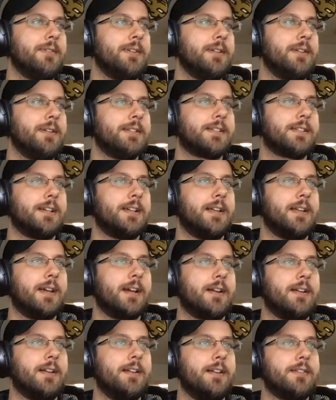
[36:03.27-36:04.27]
is
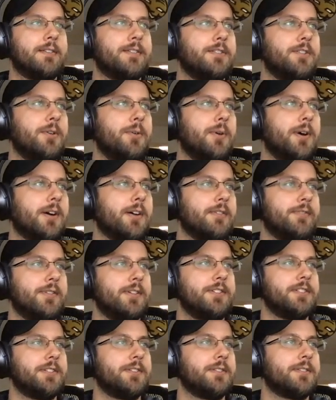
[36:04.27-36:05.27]
connect it to our
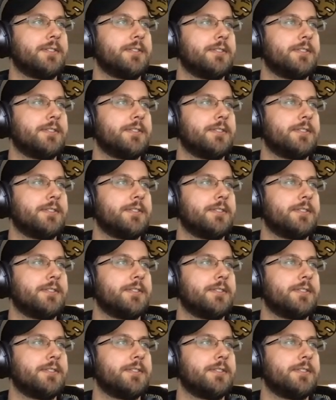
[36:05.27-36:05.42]
functions.